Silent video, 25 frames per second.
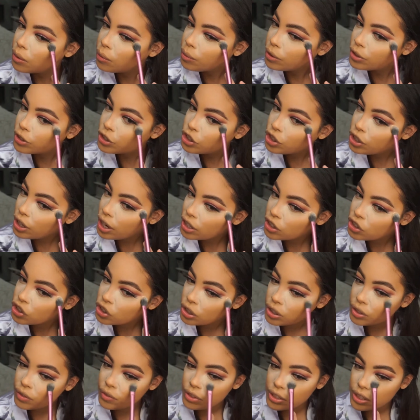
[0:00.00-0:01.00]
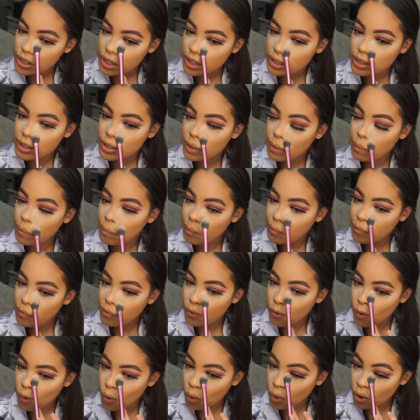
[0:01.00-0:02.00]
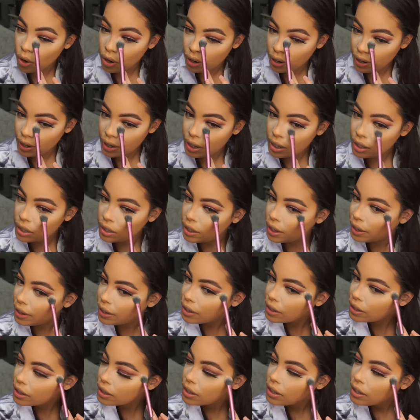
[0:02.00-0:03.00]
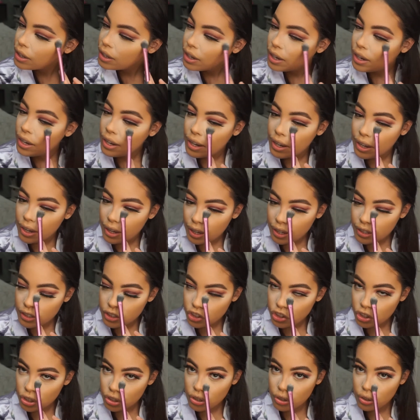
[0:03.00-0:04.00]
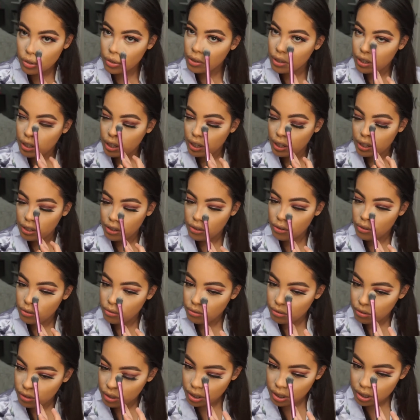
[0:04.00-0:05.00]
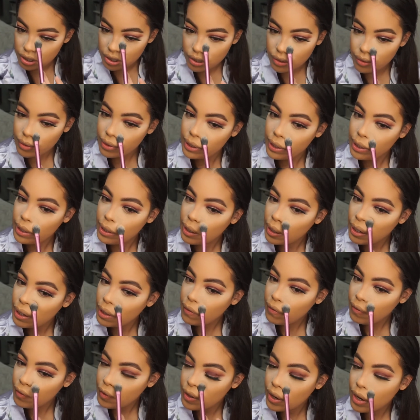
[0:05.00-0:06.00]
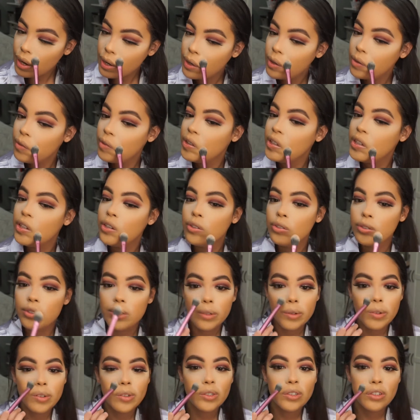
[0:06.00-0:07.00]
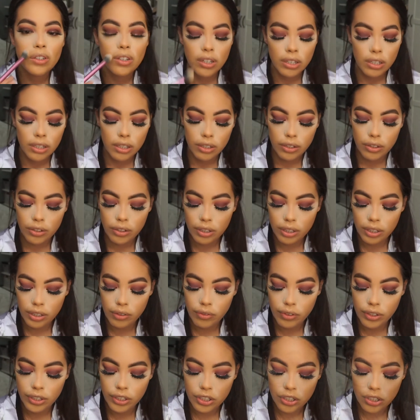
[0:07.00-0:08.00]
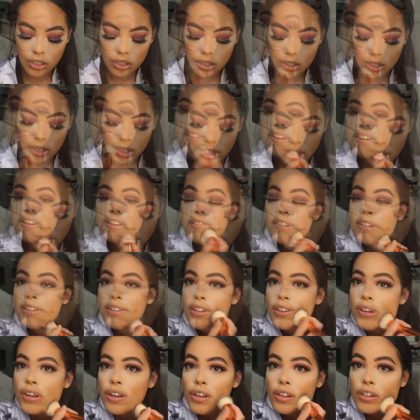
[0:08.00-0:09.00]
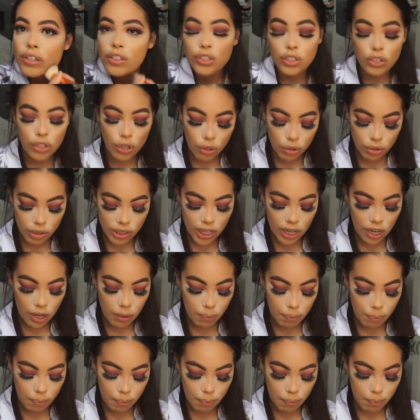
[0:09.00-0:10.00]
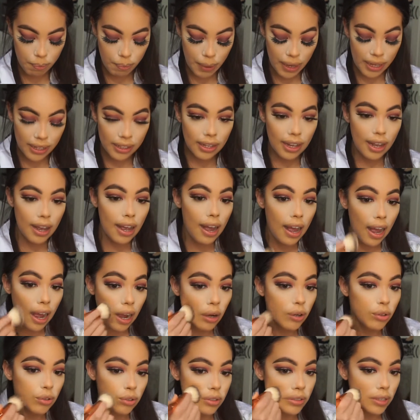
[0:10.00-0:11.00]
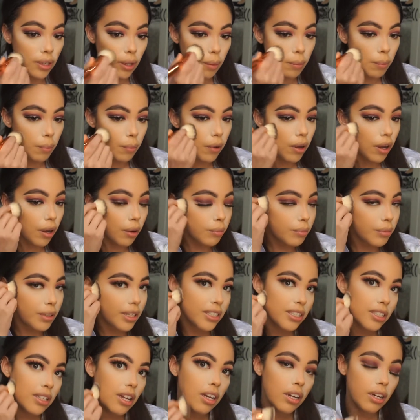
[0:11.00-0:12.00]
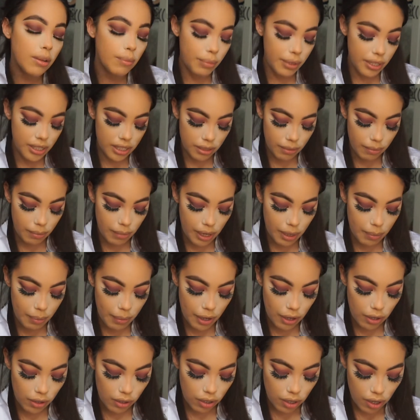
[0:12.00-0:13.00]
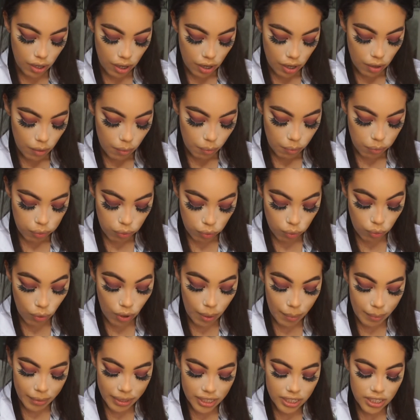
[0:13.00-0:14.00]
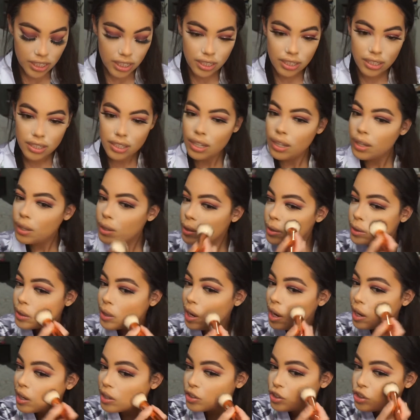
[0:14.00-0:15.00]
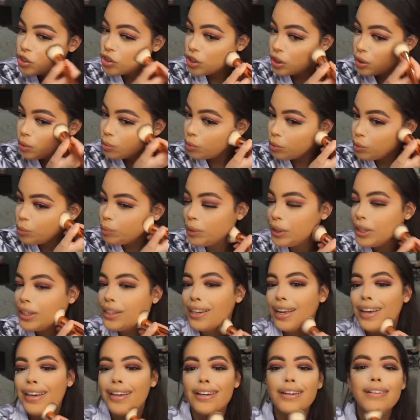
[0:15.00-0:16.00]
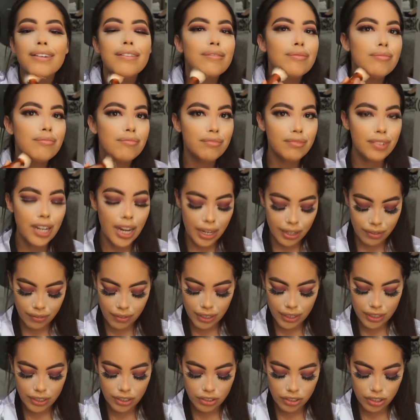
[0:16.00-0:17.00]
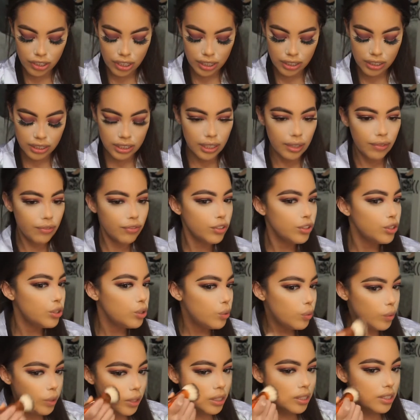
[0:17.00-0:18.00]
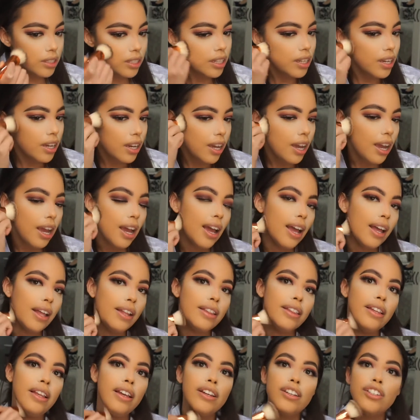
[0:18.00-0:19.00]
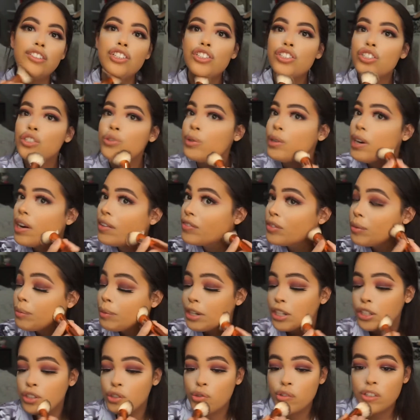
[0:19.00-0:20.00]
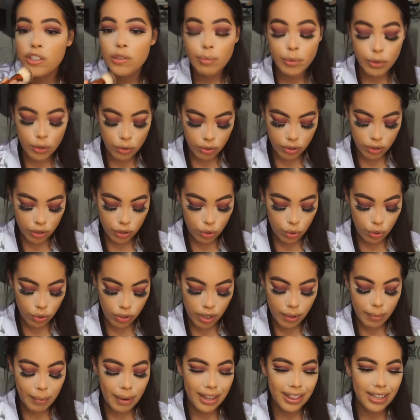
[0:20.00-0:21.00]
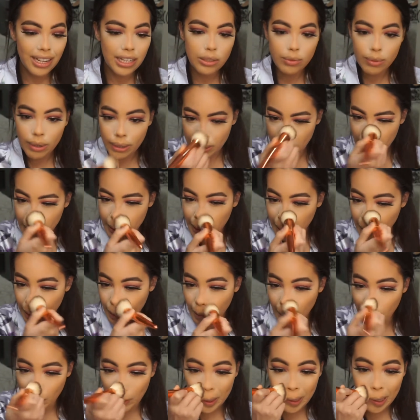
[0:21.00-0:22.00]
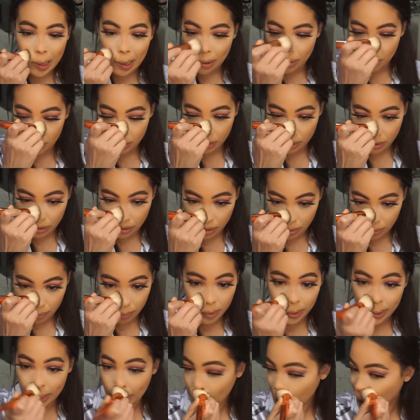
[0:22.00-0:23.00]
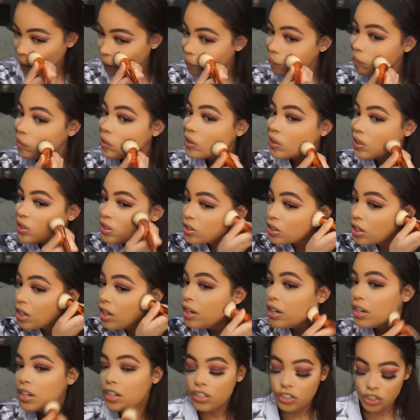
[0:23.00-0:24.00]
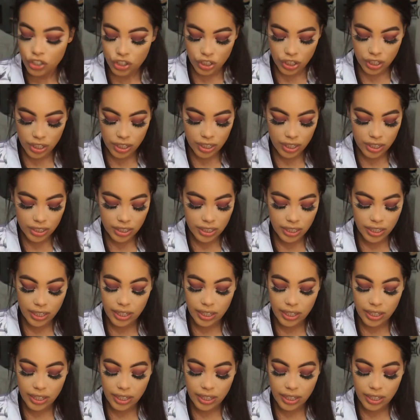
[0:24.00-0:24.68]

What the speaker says: which actually resents them for it. Like, it's just so good. Like, you need to read, if you're not going to read the whole series, you can literally read just this book. So to help Belle out, Gaston and Beast make Belle promise that she will be like kind of like their sex slave for 2 weeks, and then she would have to make a choice between the 2 of them. And that's why they didn't work out in the beginning, because she